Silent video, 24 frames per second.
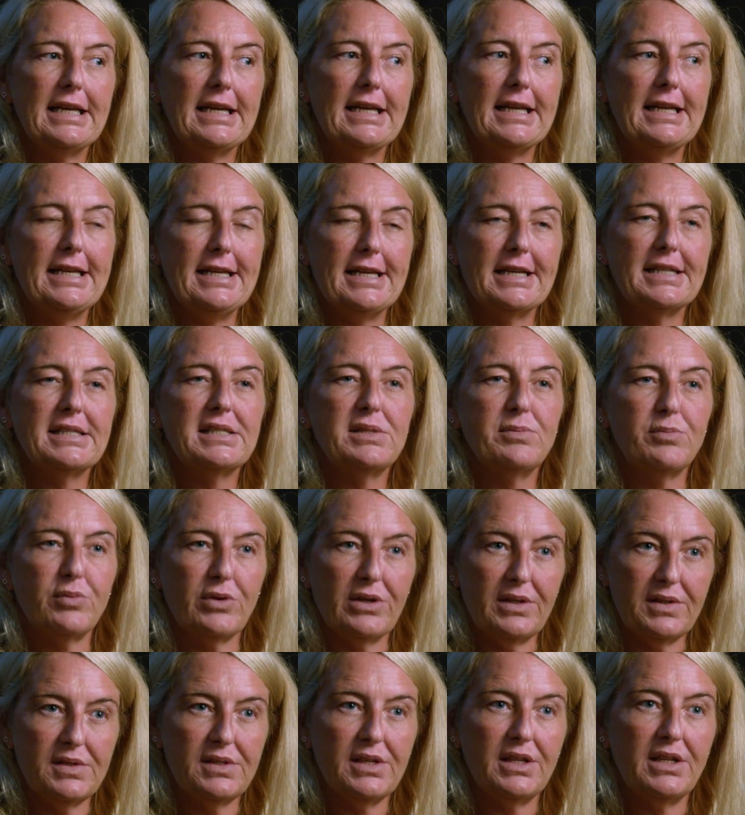He
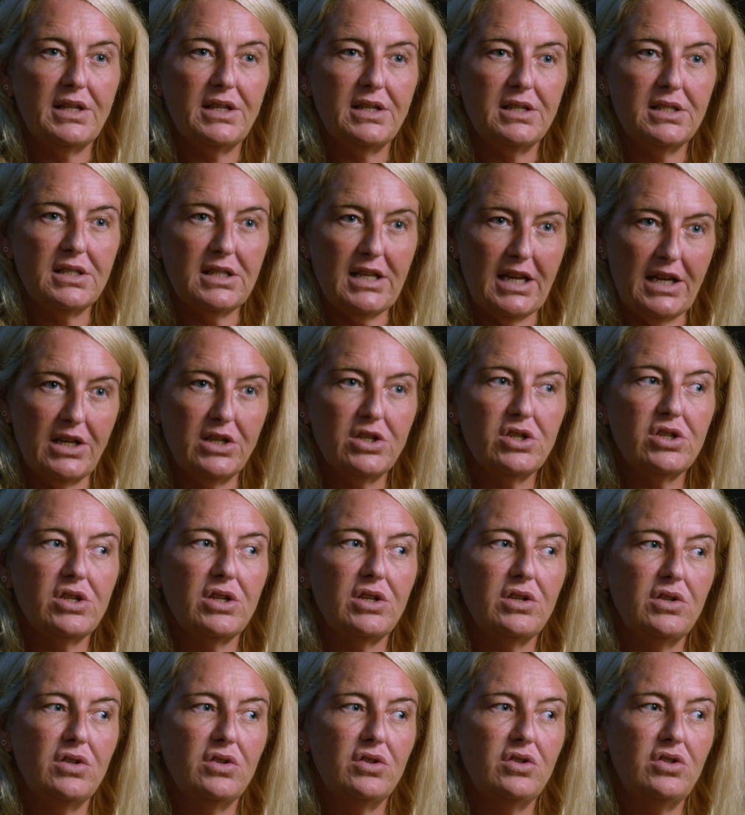expressed an
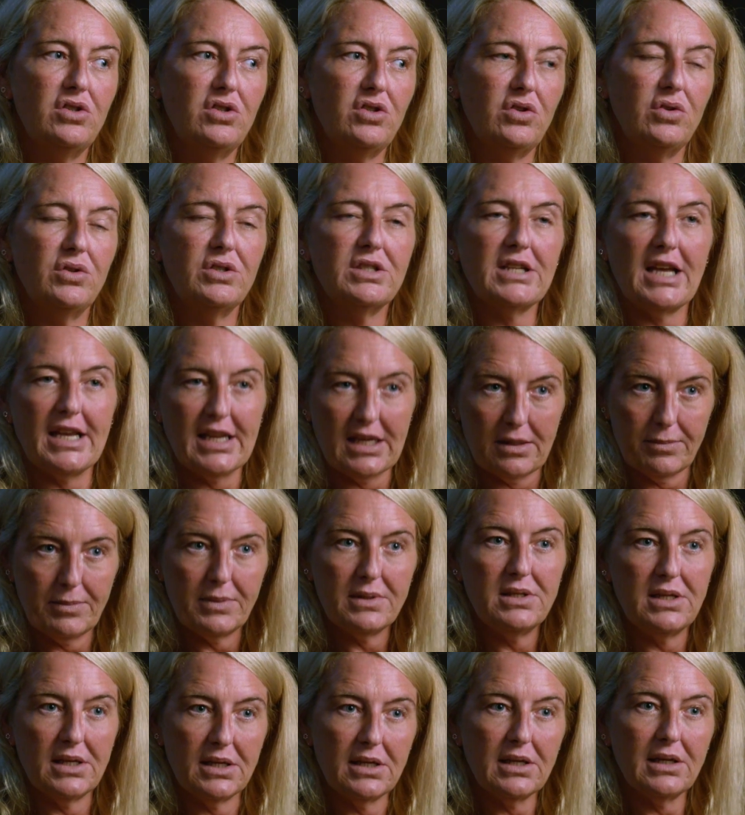intention to take a
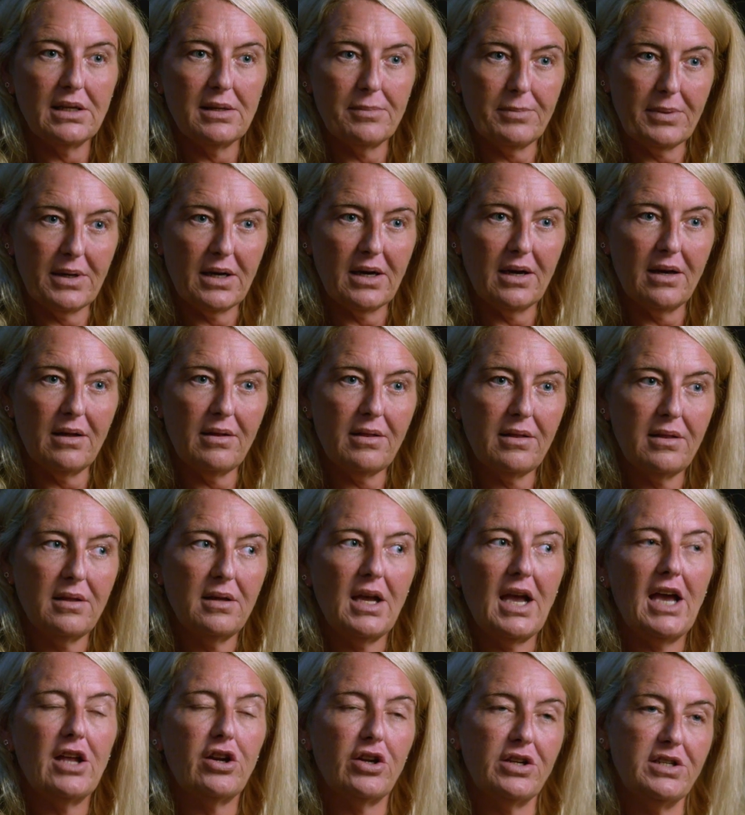particular path,
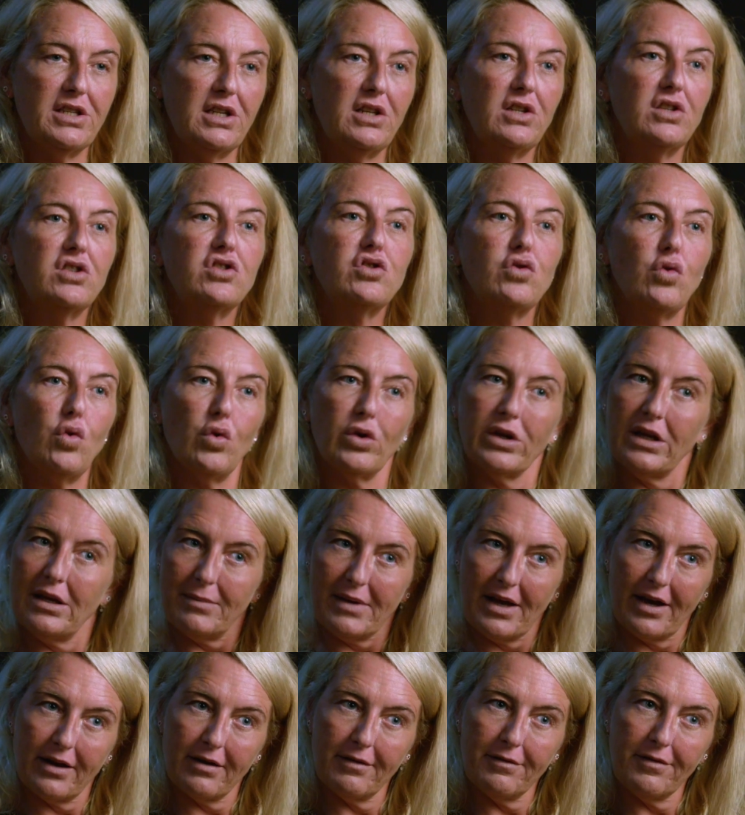and I didn't talk him
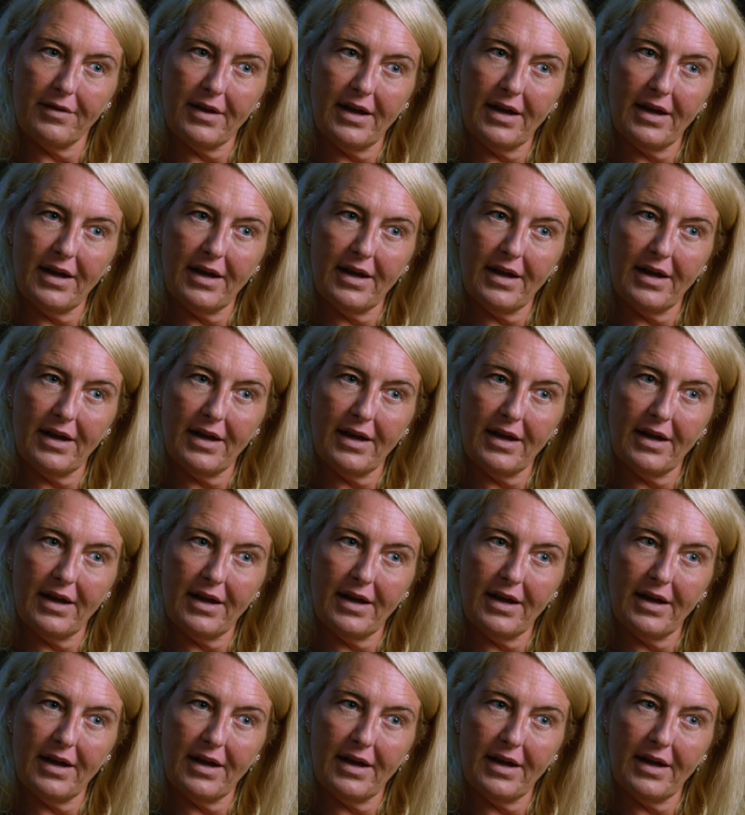out of